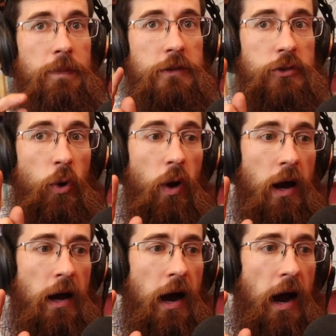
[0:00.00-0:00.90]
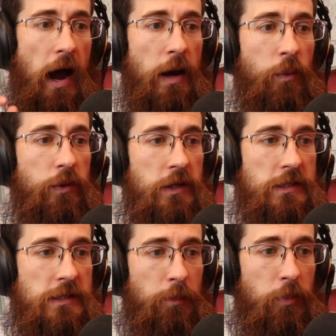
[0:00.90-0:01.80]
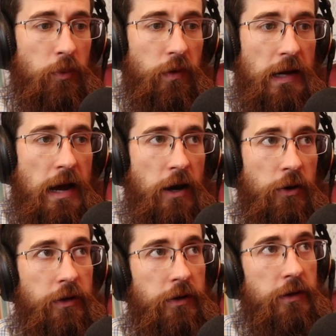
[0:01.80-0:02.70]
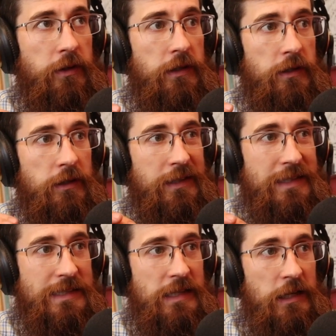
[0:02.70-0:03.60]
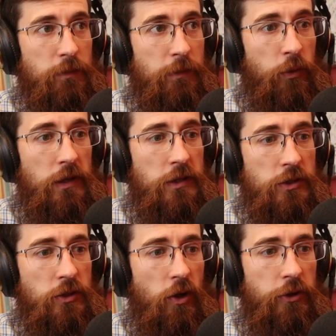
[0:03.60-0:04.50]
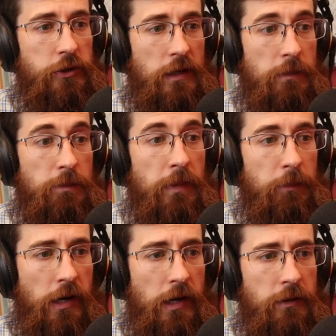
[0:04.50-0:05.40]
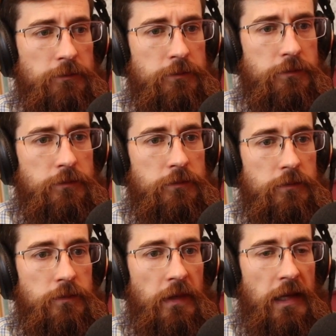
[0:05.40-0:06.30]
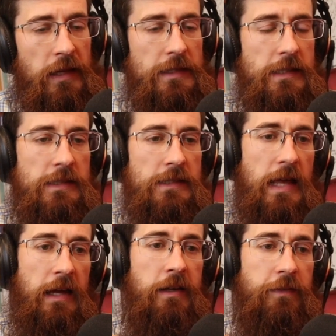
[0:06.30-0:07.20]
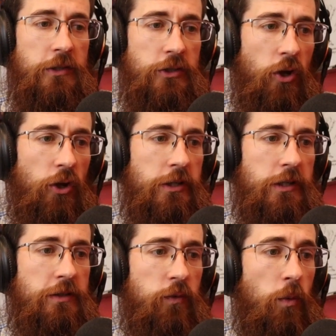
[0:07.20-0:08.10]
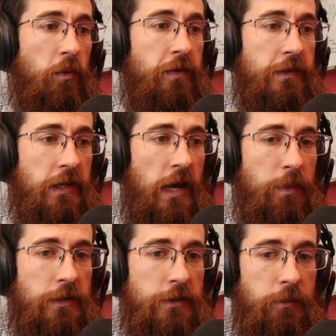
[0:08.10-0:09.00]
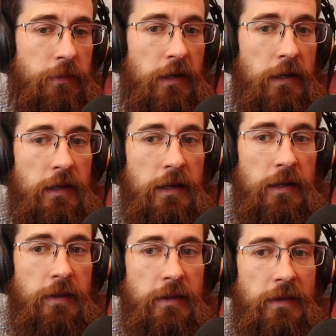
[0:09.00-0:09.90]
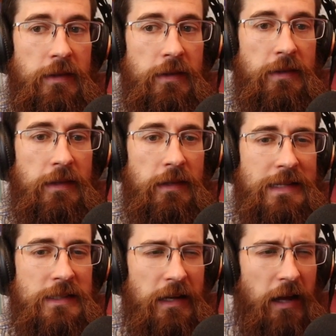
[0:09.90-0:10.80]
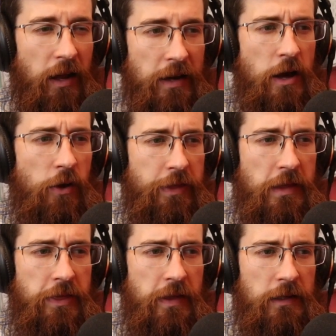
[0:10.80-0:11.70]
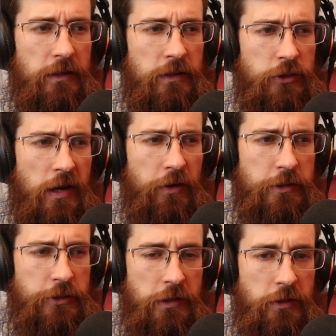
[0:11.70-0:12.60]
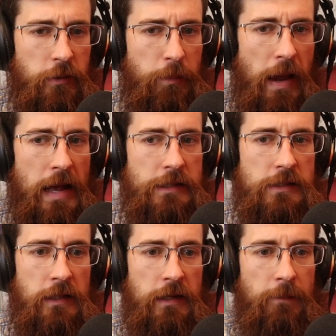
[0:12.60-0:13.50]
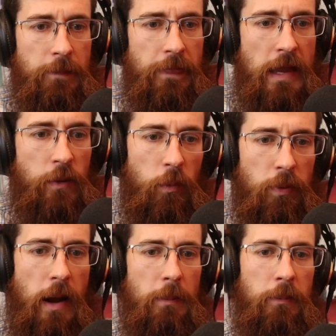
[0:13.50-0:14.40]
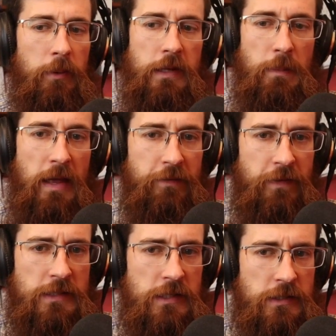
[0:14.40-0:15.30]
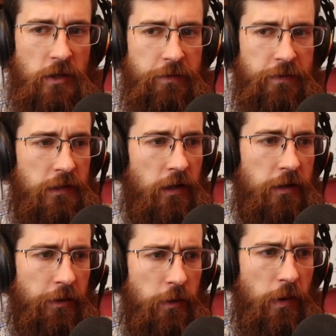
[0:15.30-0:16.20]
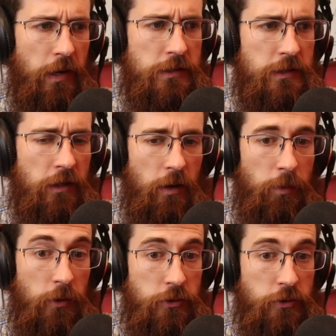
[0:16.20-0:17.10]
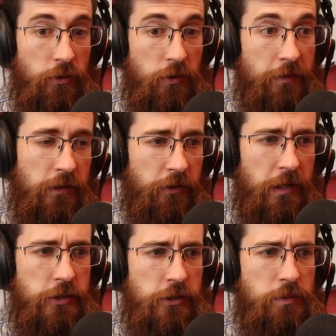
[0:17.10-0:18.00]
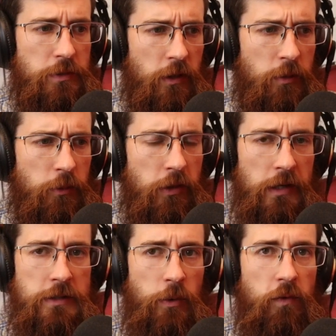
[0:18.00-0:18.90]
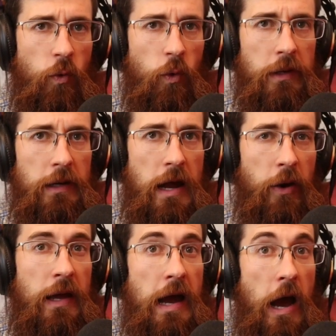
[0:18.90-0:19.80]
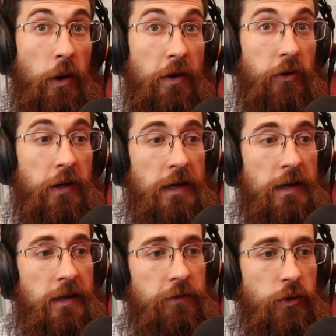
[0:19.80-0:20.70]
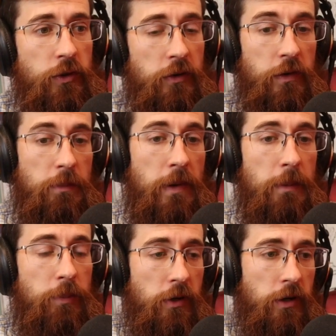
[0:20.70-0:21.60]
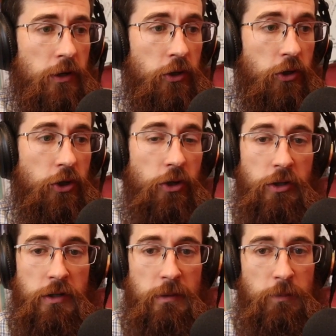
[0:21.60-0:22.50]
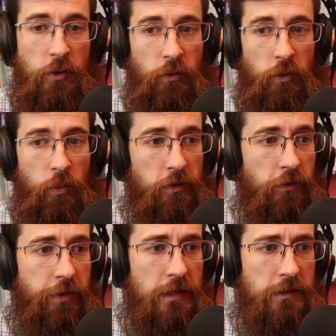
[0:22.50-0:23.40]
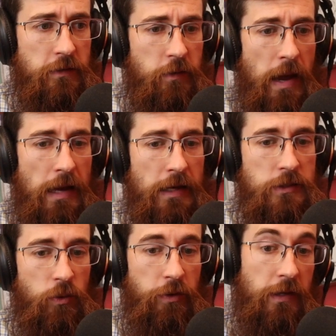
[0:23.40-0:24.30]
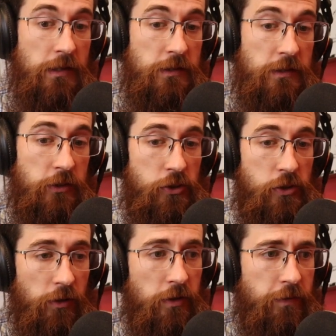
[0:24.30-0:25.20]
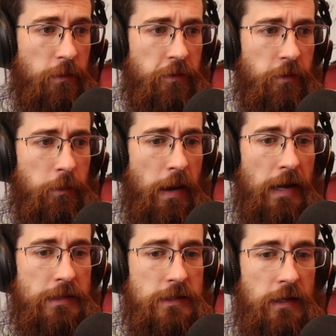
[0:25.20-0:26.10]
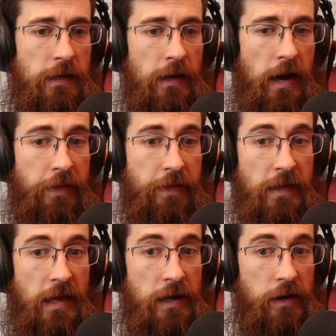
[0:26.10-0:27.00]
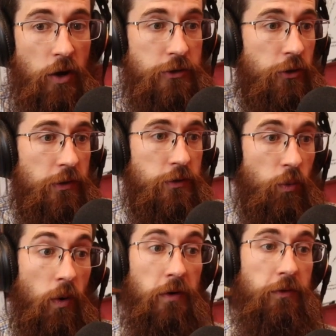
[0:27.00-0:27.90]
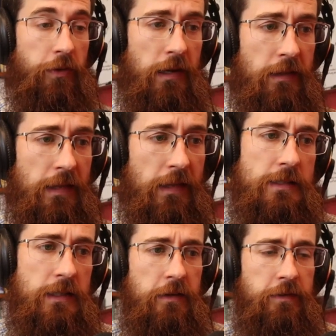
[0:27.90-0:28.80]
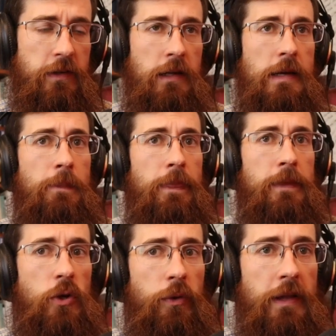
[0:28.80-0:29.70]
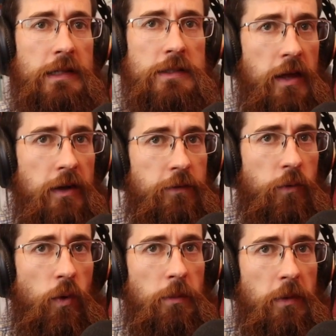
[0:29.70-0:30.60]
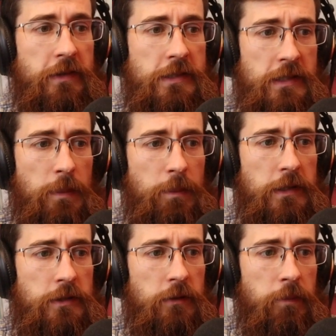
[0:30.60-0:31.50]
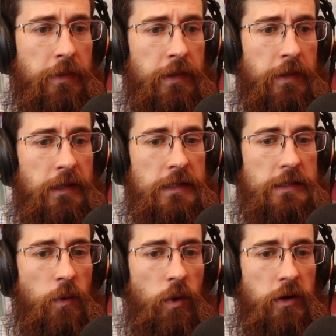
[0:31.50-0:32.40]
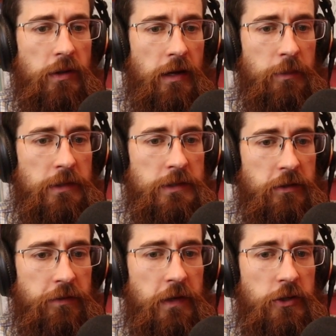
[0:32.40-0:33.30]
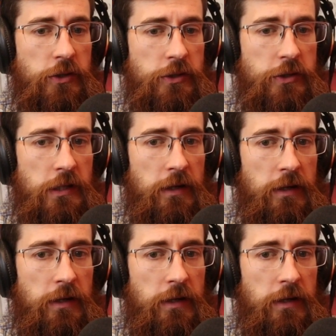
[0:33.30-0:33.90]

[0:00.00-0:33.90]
So I would separate out the distinction between nostalgia and memory in the sense that if nostalgia is a form of escapism, that's an unhealthy thing to try to retreat to the past and will probably manifest itself in unhealthy ways in our personal lives and in the relationships and the communities that we're forming now. However, if you can remember good and beautiful and wonderful things of the past or things that you need to learn from the past, I think that also is a wonderful thing and that's a gift. So that's not a form of escapism. It's saying what are the elements and the features here